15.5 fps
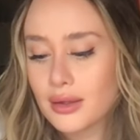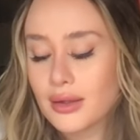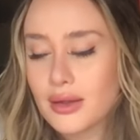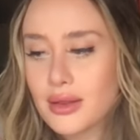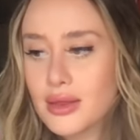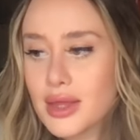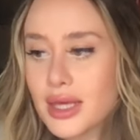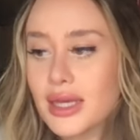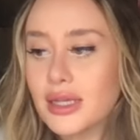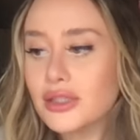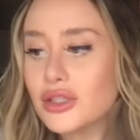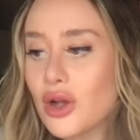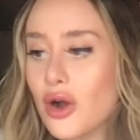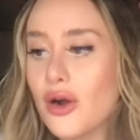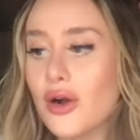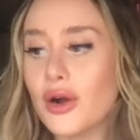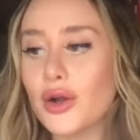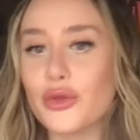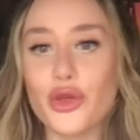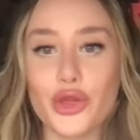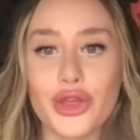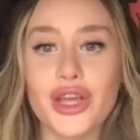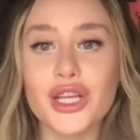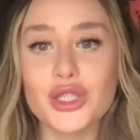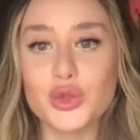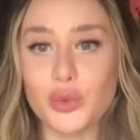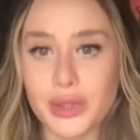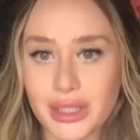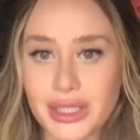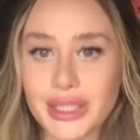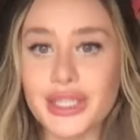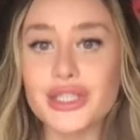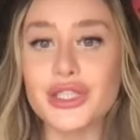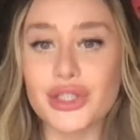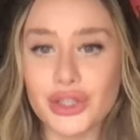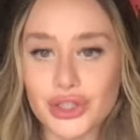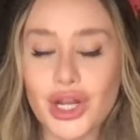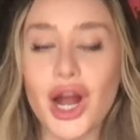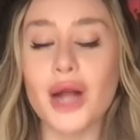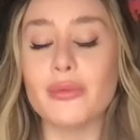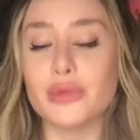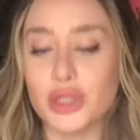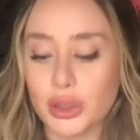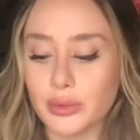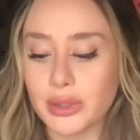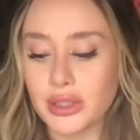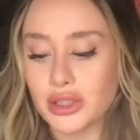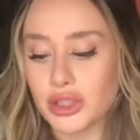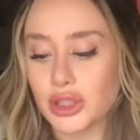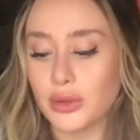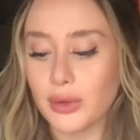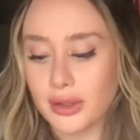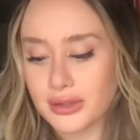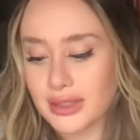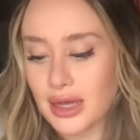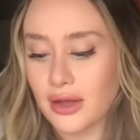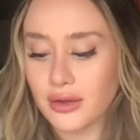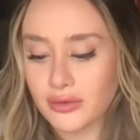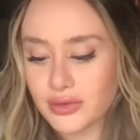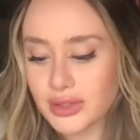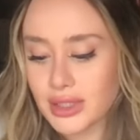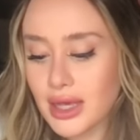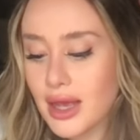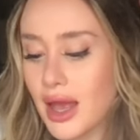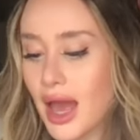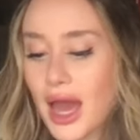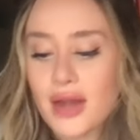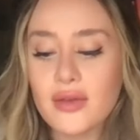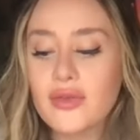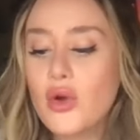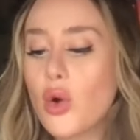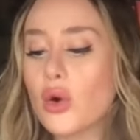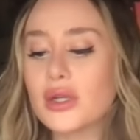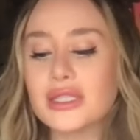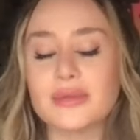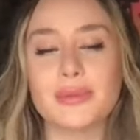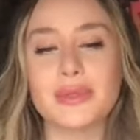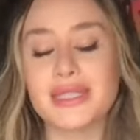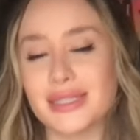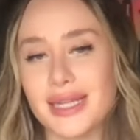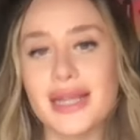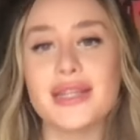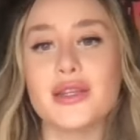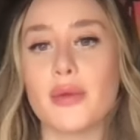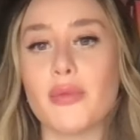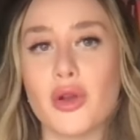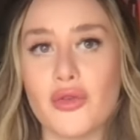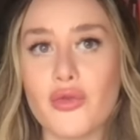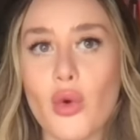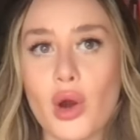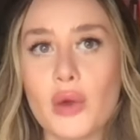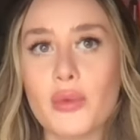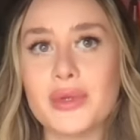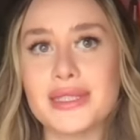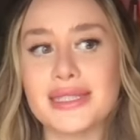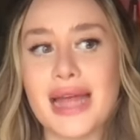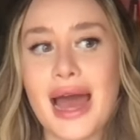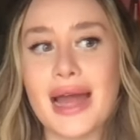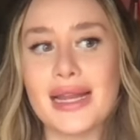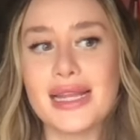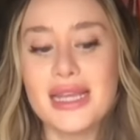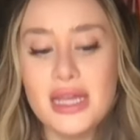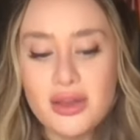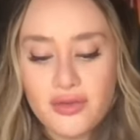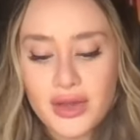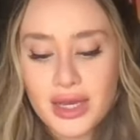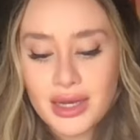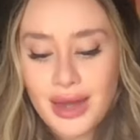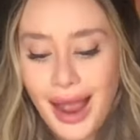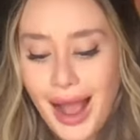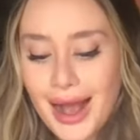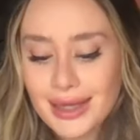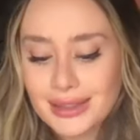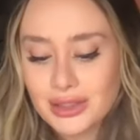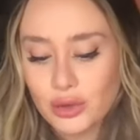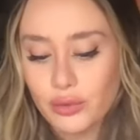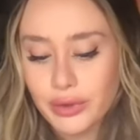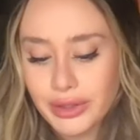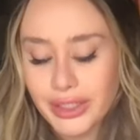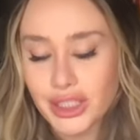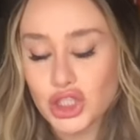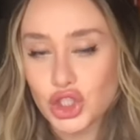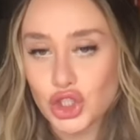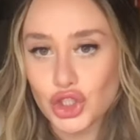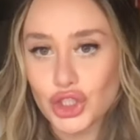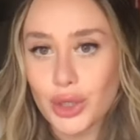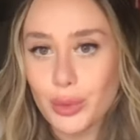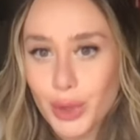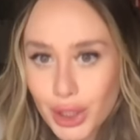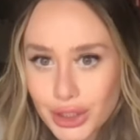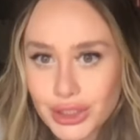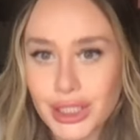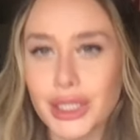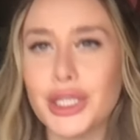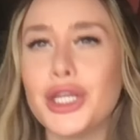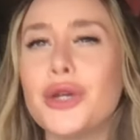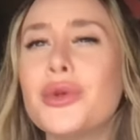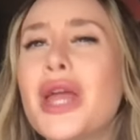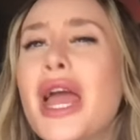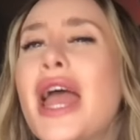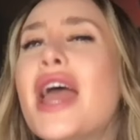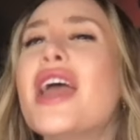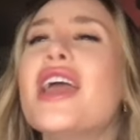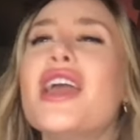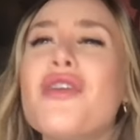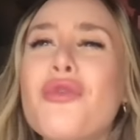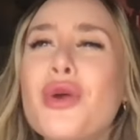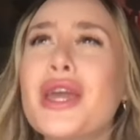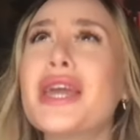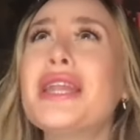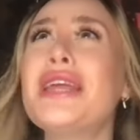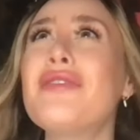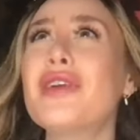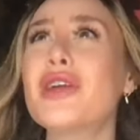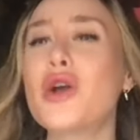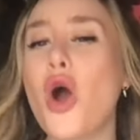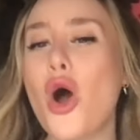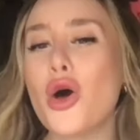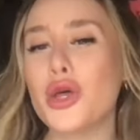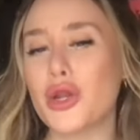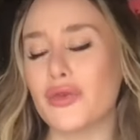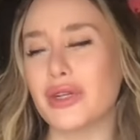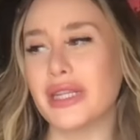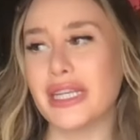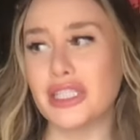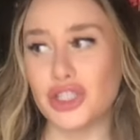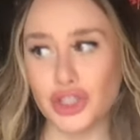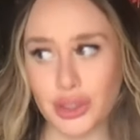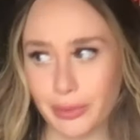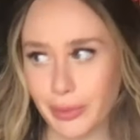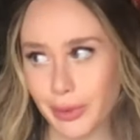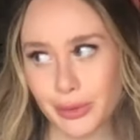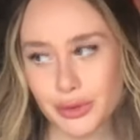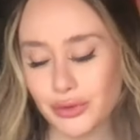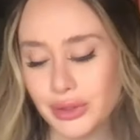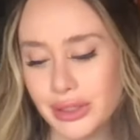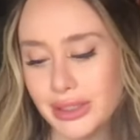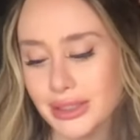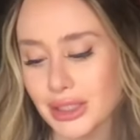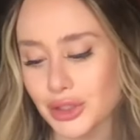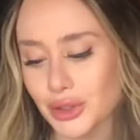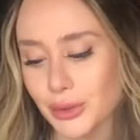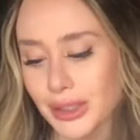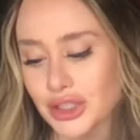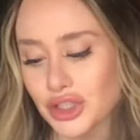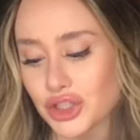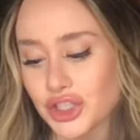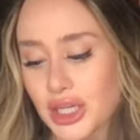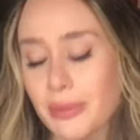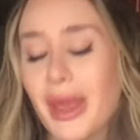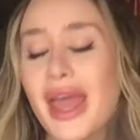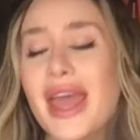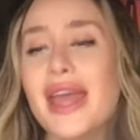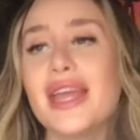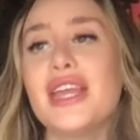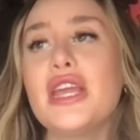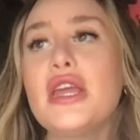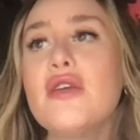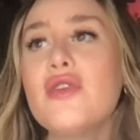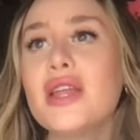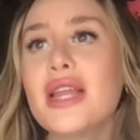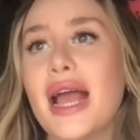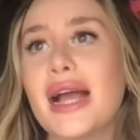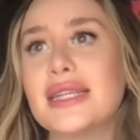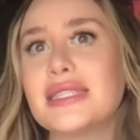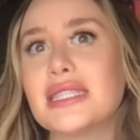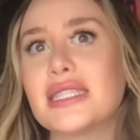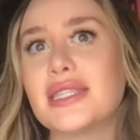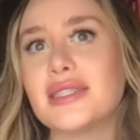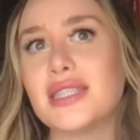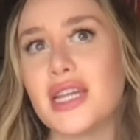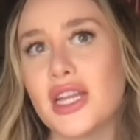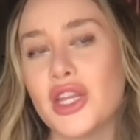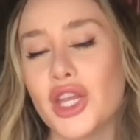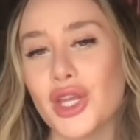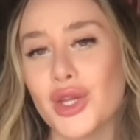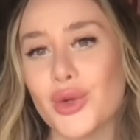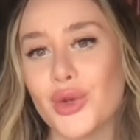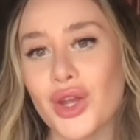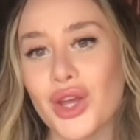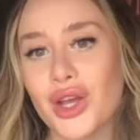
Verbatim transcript: These are the things we need to stop doing to ourselves. And of course, mistake number four was that even as the relationship continued, if we can even call it a relationship, it was really a situationship. Even as it continued,